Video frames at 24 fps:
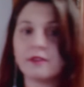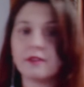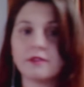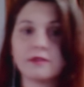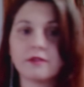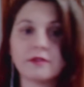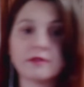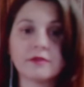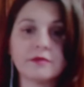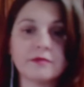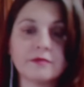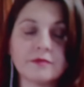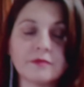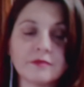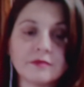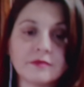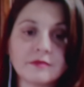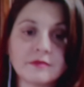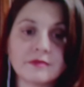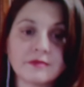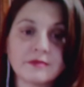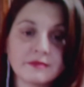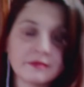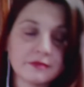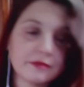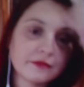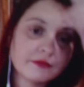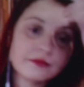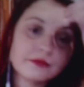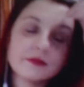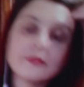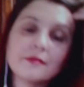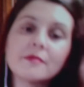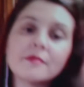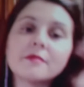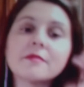
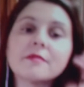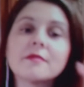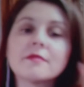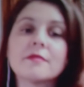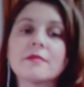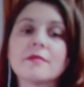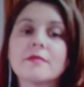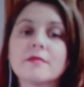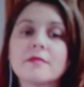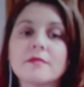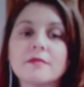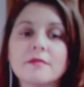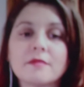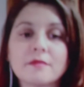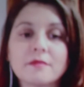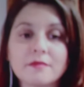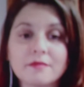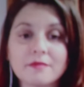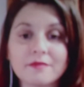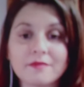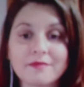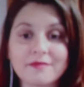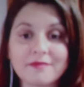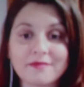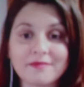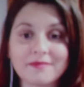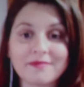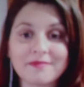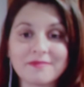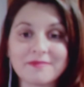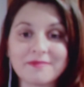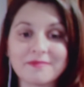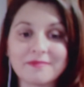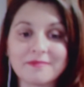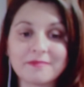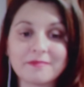
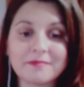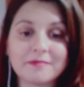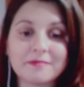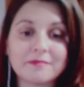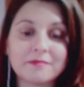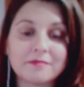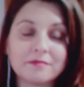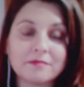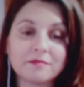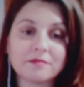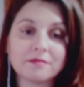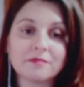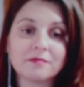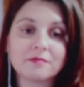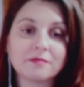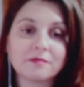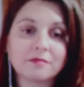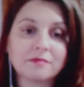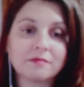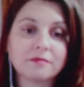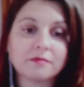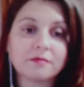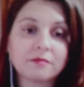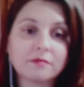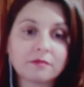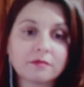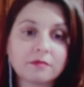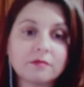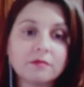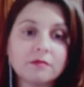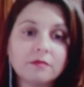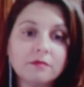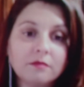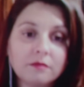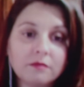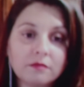
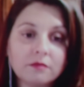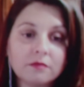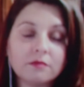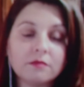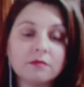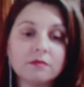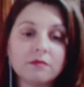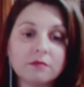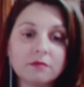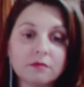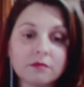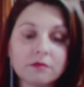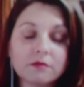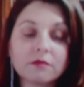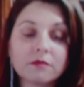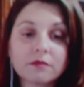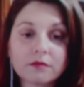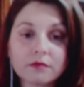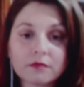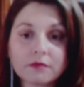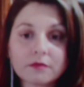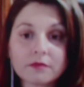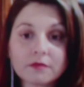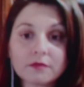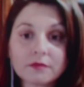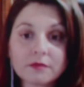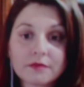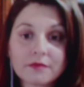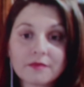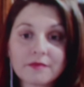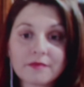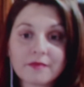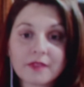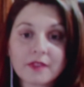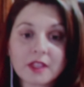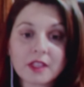
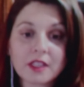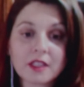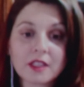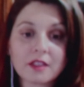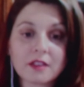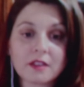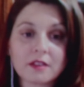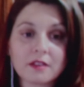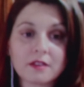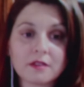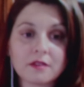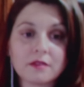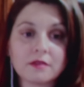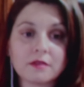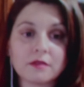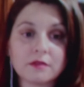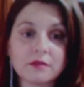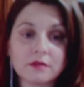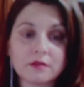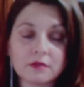[no speech]